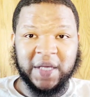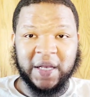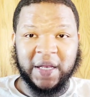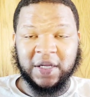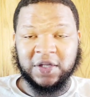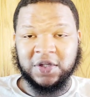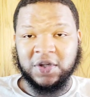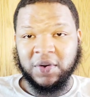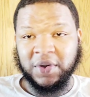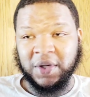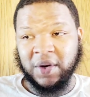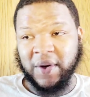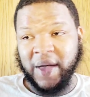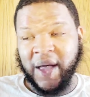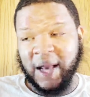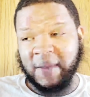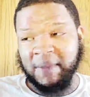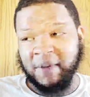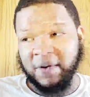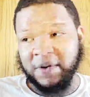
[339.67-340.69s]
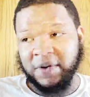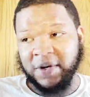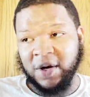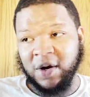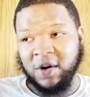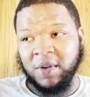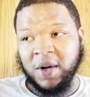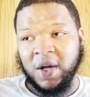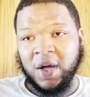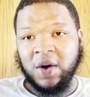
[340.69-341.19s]
San Antonio Alamo
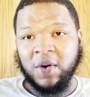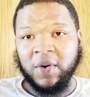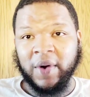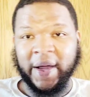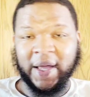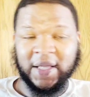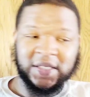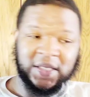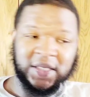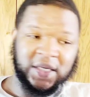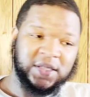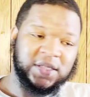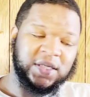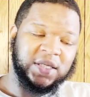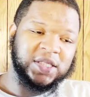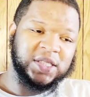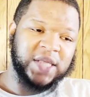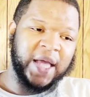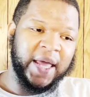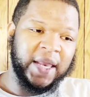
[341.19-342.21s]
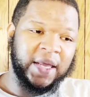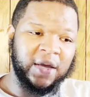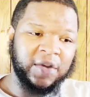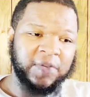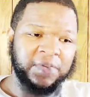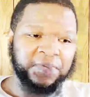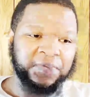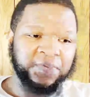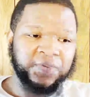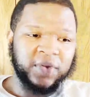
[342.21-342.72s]
Dome or AT&T
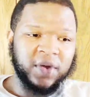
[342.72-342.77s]
Stadium.